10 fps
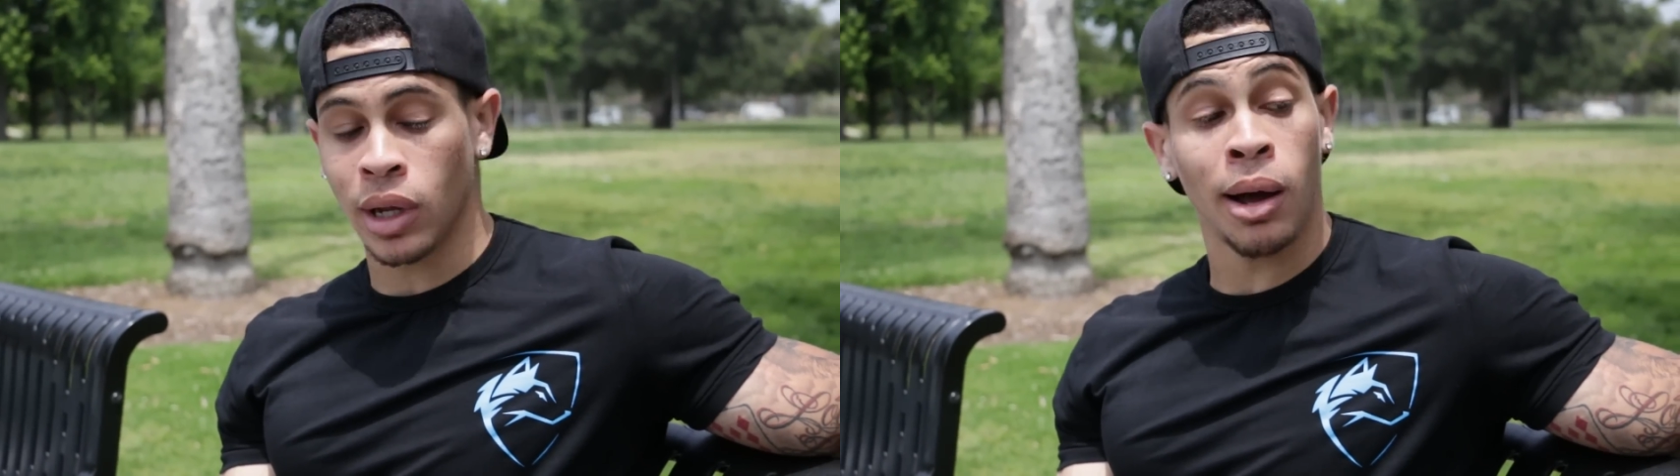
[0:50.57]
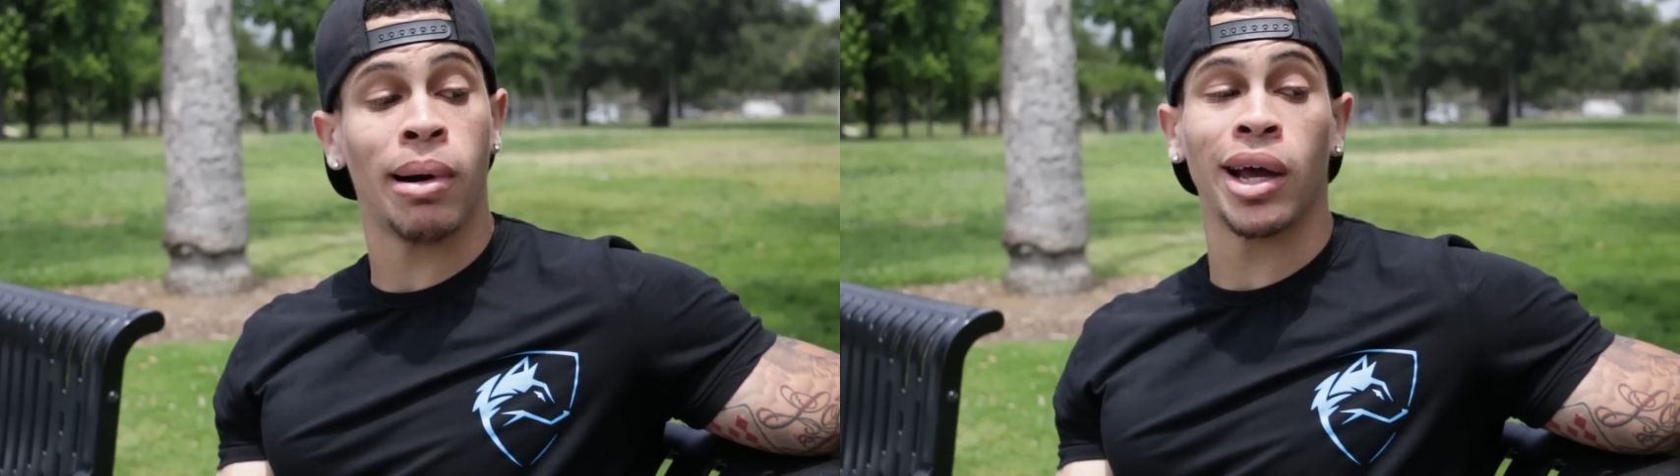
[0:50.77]

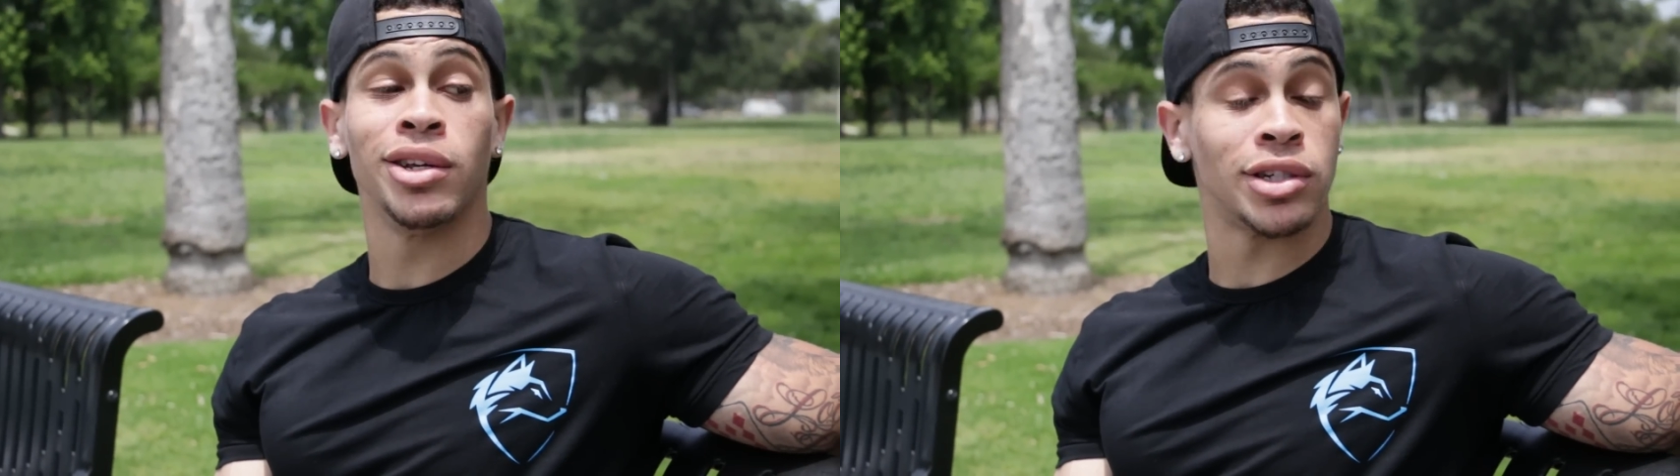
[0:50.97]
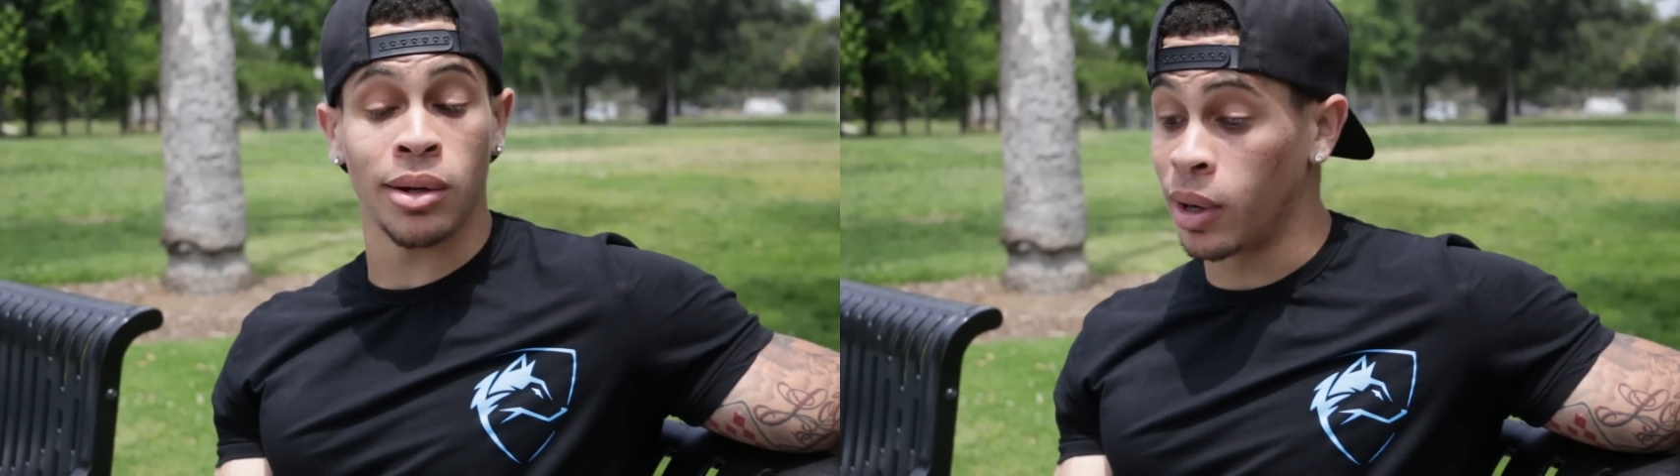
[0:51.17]
I'll buy
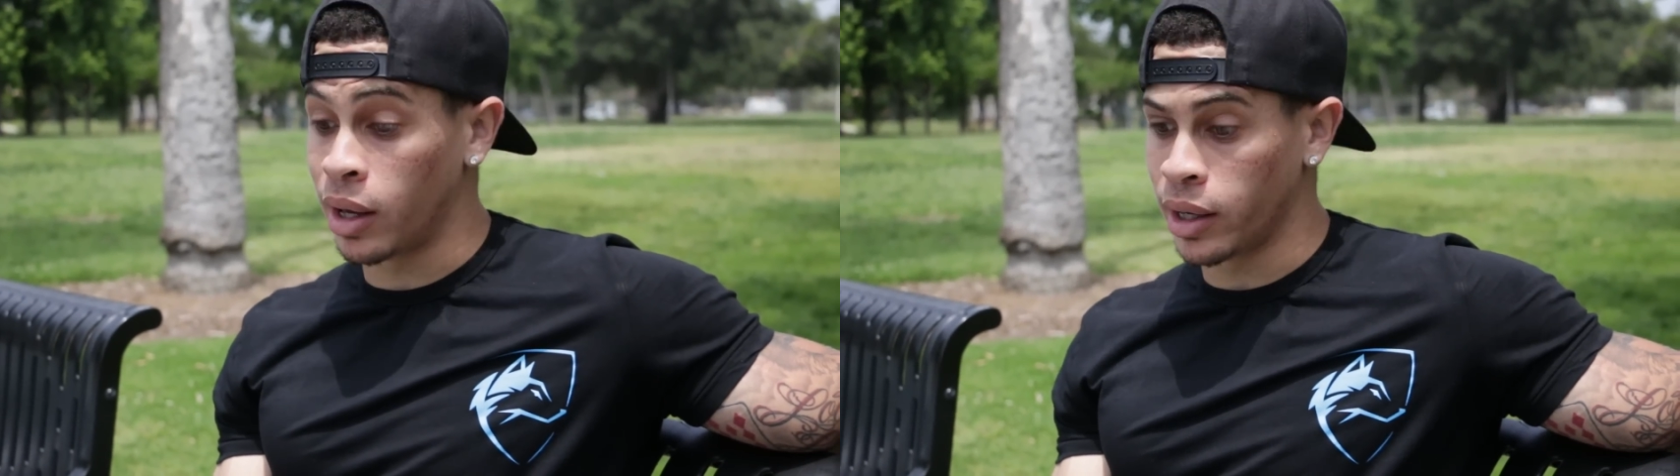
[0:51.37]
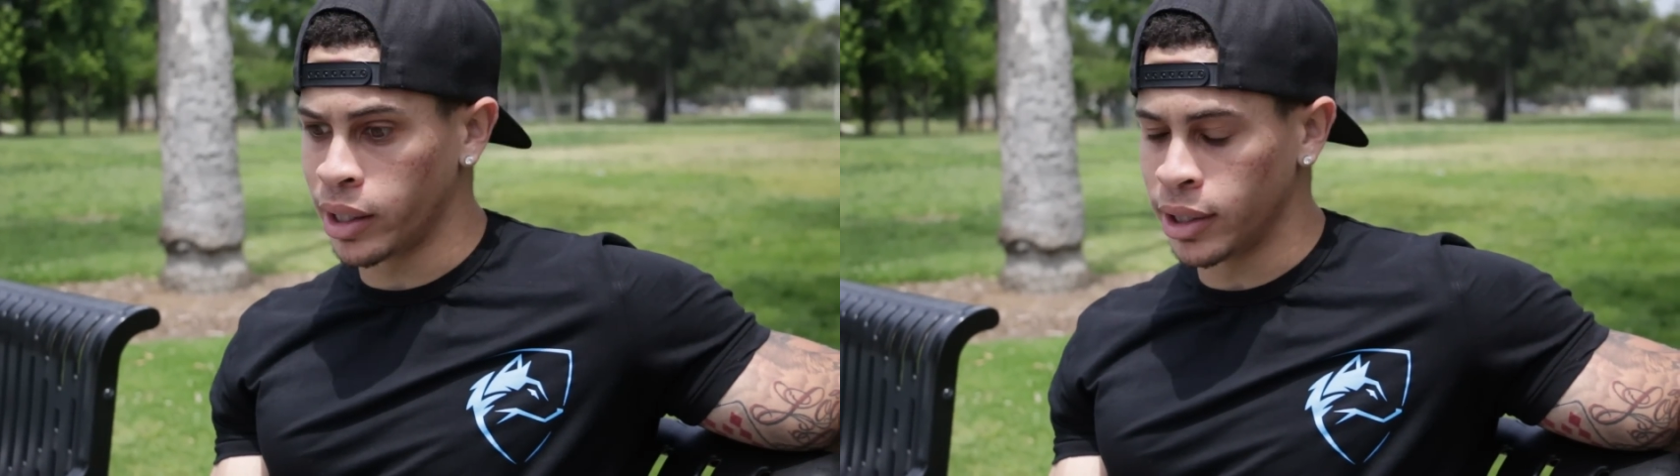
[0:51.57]
you some,
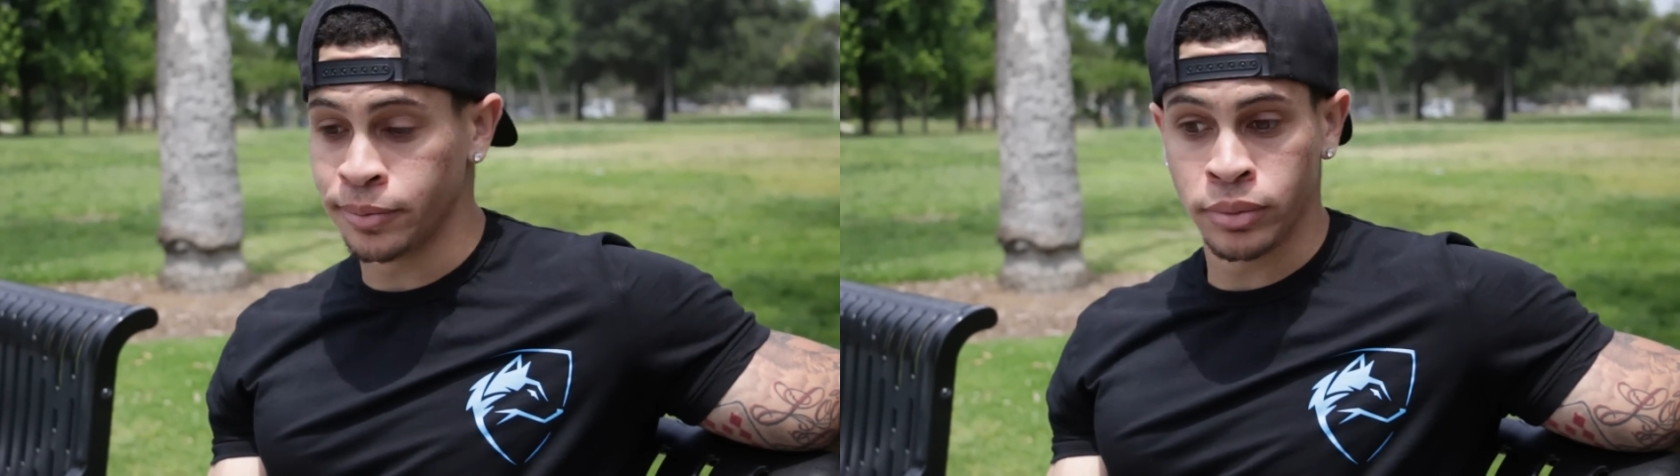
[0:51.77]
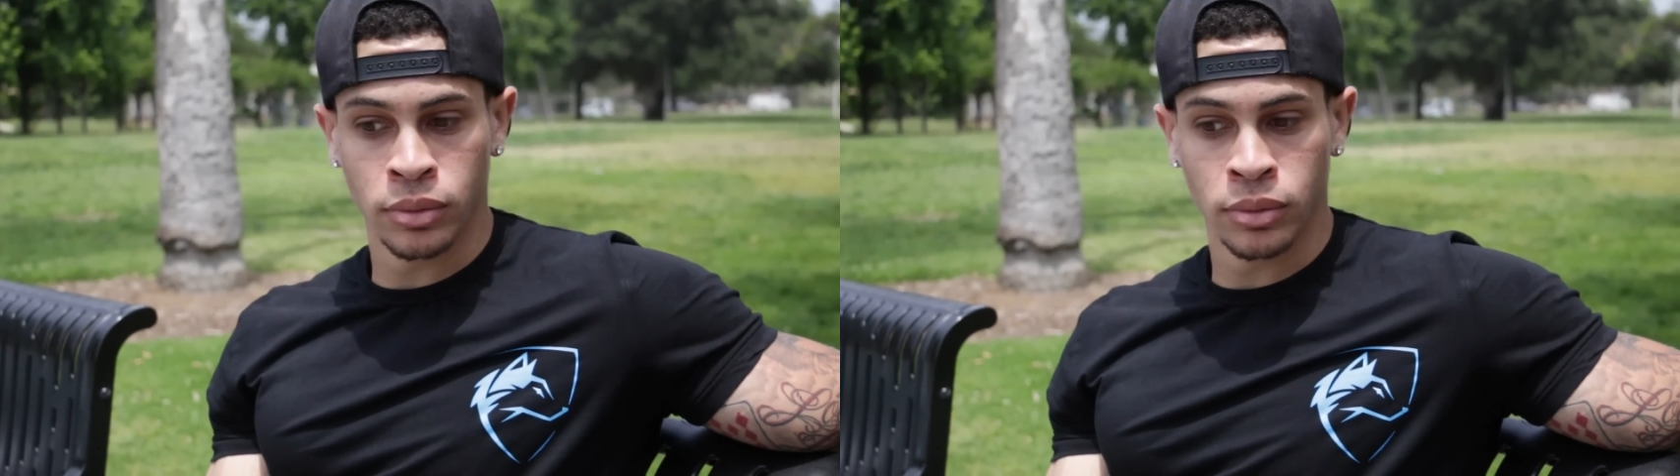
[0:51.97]
uh,